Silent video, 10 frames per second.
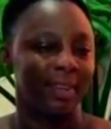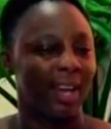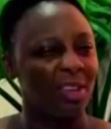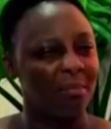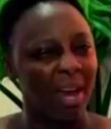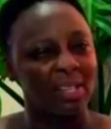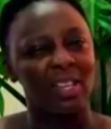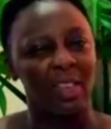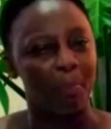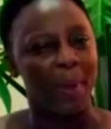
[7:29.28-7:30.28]
Can you
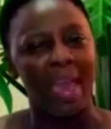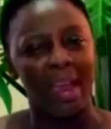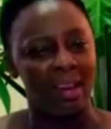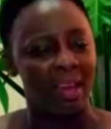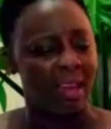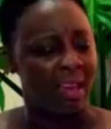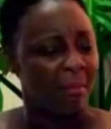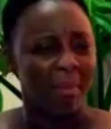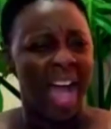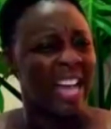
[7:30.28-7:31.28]
imagine the pain?
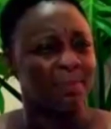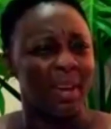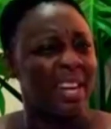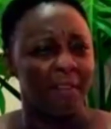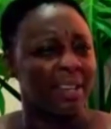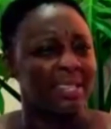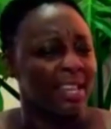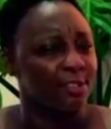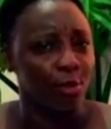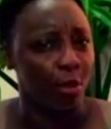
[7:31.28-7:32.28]
My husband never
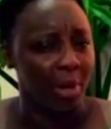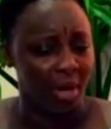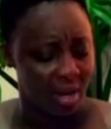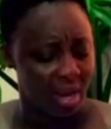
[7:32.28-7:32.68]
said sorry.